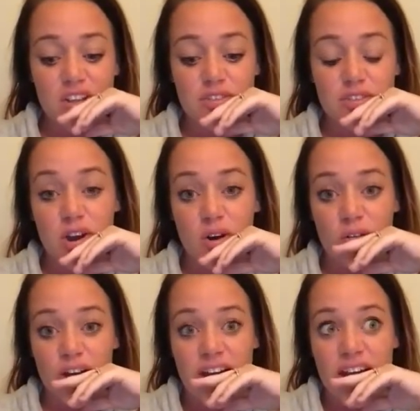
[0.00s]

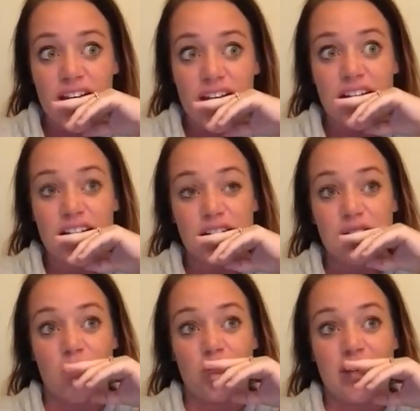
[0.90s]
So, you
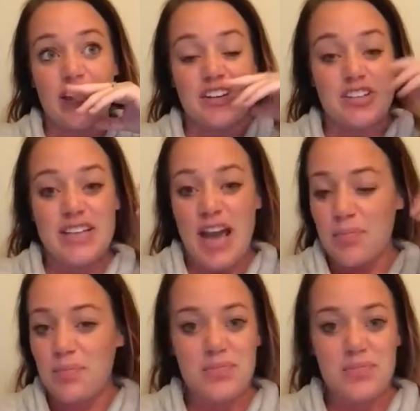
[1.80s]
know, it just kept,